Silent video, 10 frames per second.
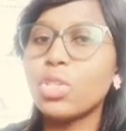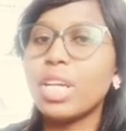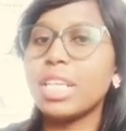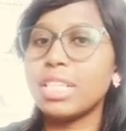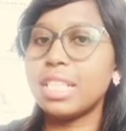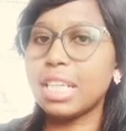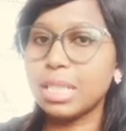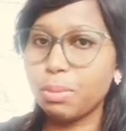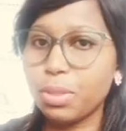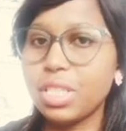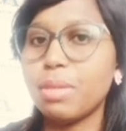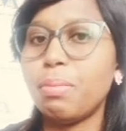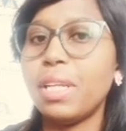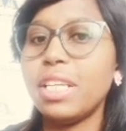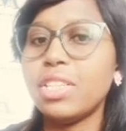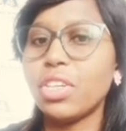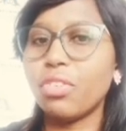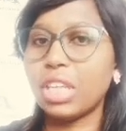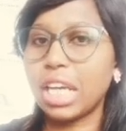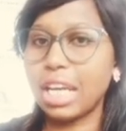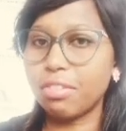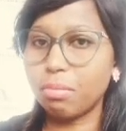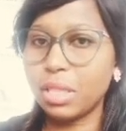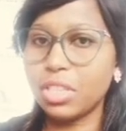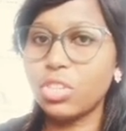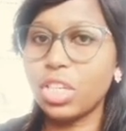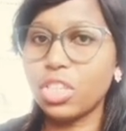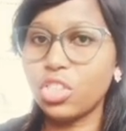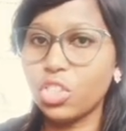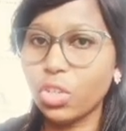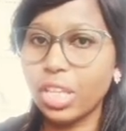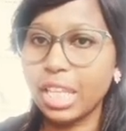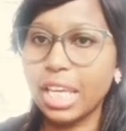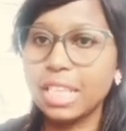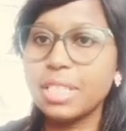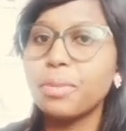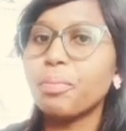So it is the responsibility of the government to ensure that